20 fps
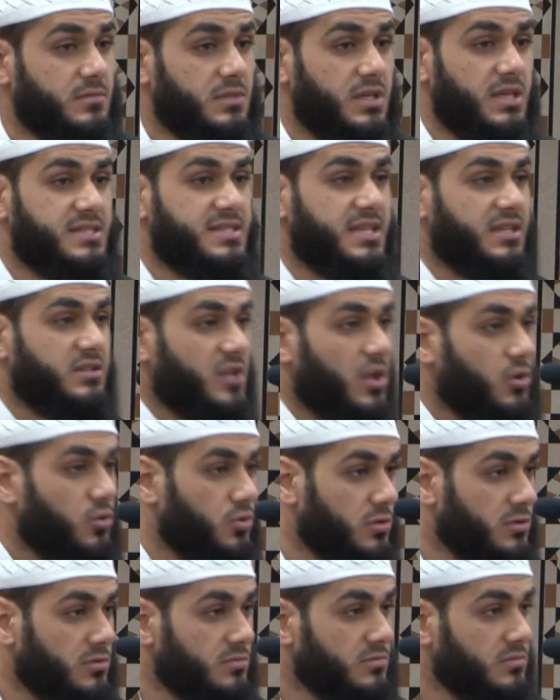He said, no.
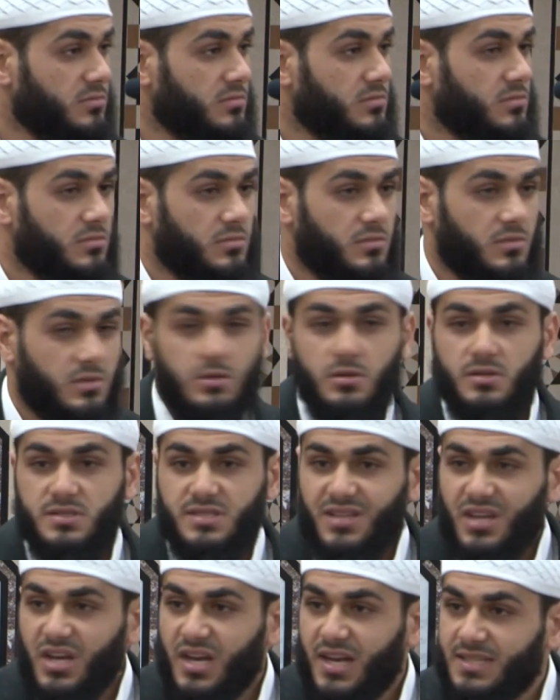He
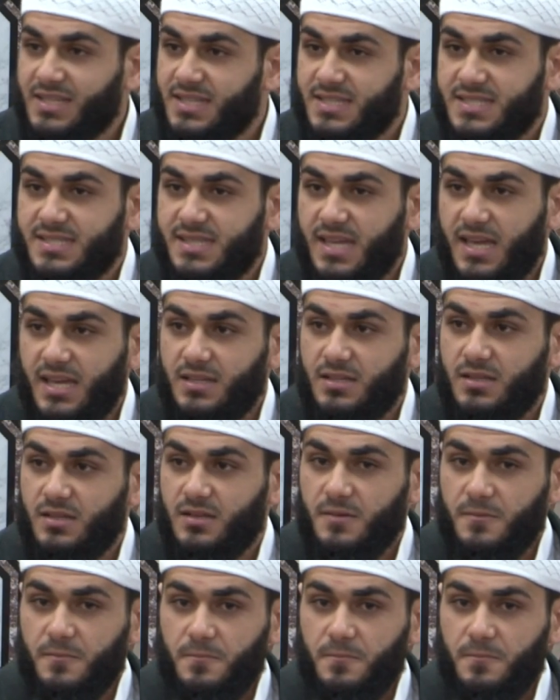said, I don't understand.